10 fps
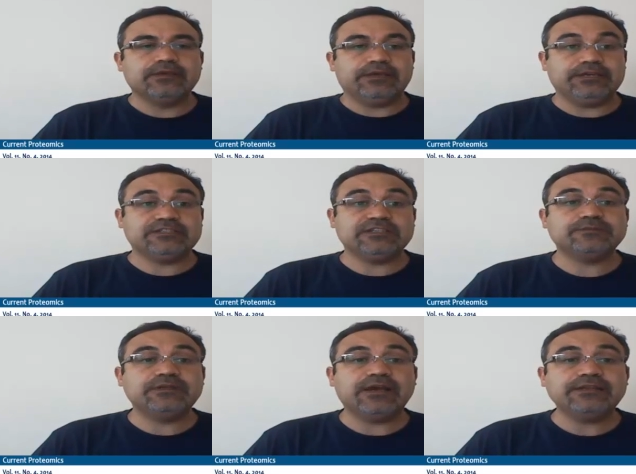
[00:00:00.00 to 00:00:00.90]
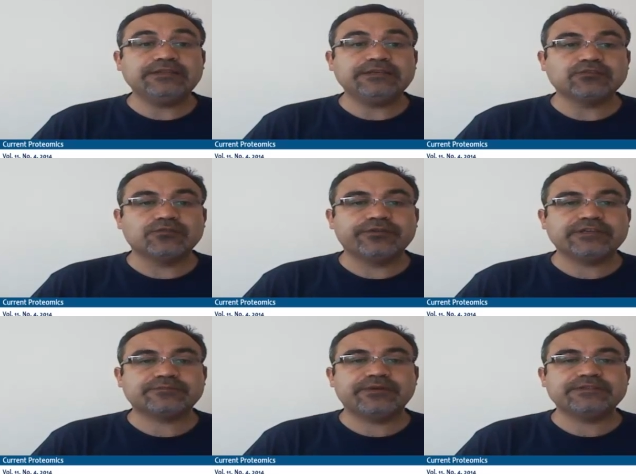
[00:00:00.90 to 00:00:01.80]
HSP90 is
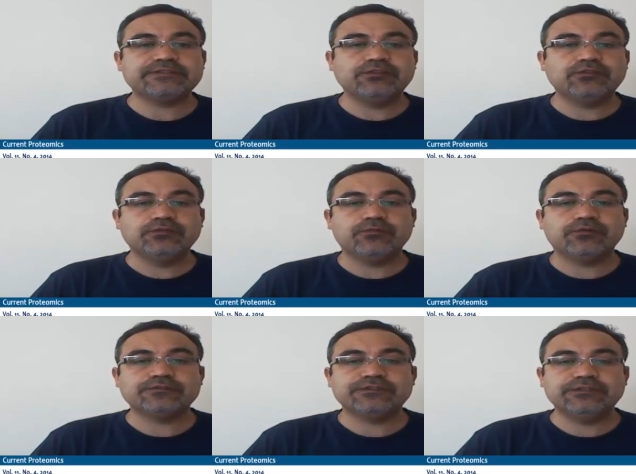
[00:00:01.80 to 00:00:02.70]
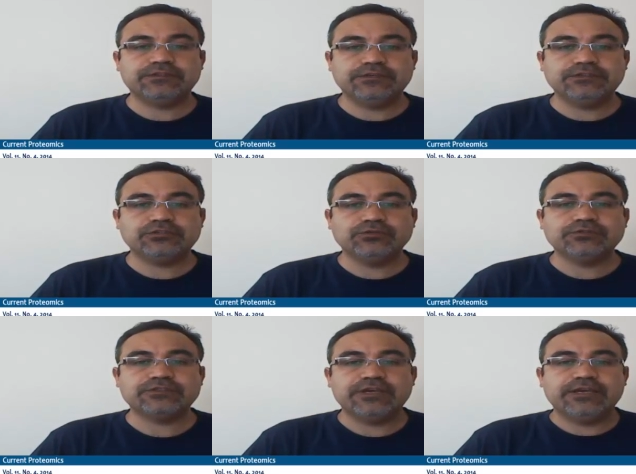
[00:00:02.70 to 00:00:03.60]
overexpressed in tumor
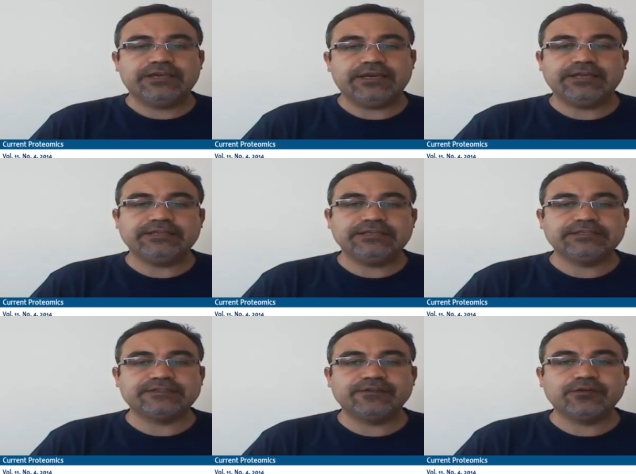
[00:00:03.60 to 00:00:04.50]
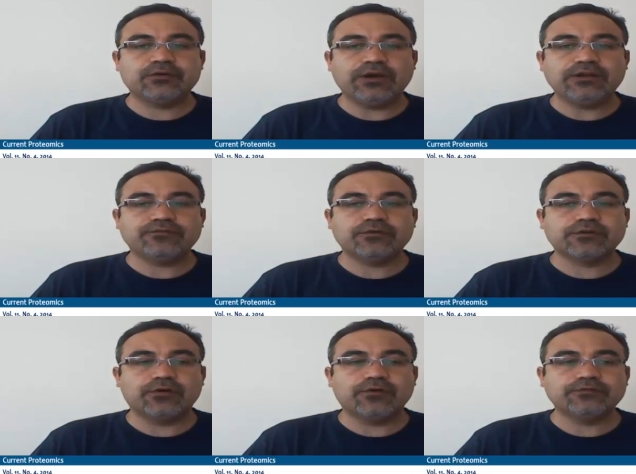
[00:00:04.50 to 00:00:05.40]
tissues and is required for
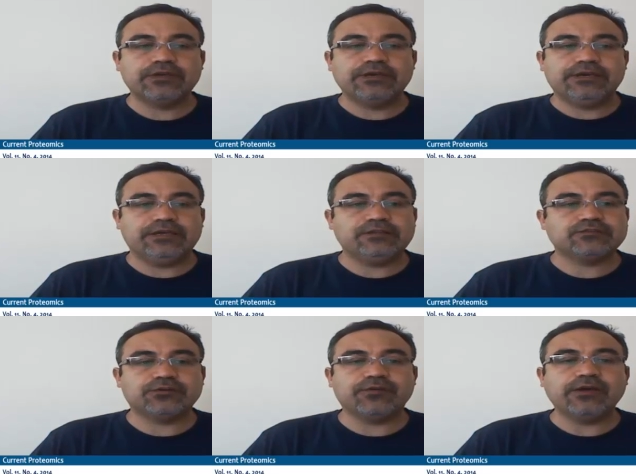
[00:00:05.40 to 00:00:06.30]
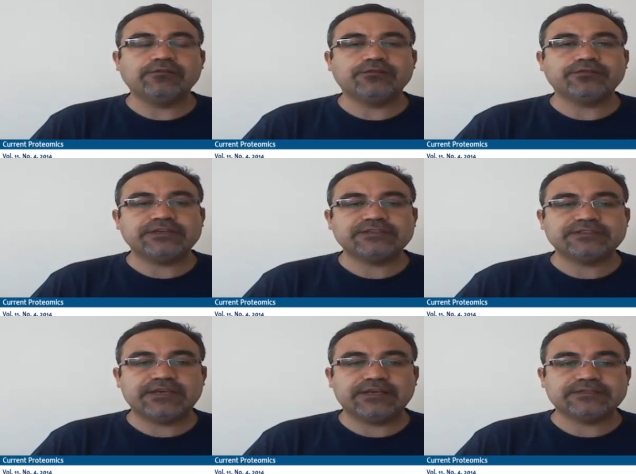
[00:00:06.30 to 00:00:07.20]
growth and survival of cancer
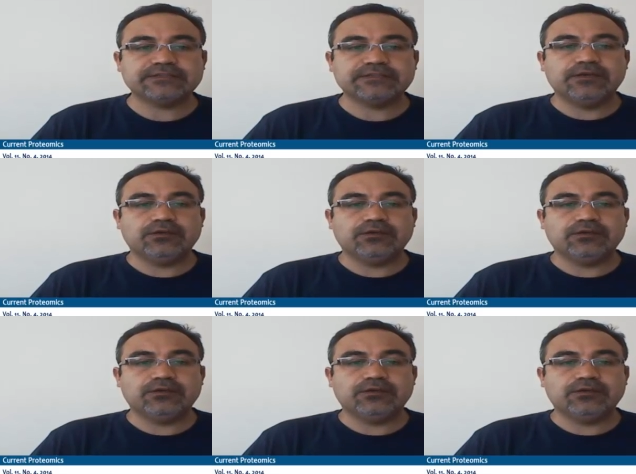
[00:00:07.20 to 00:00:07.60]
cells.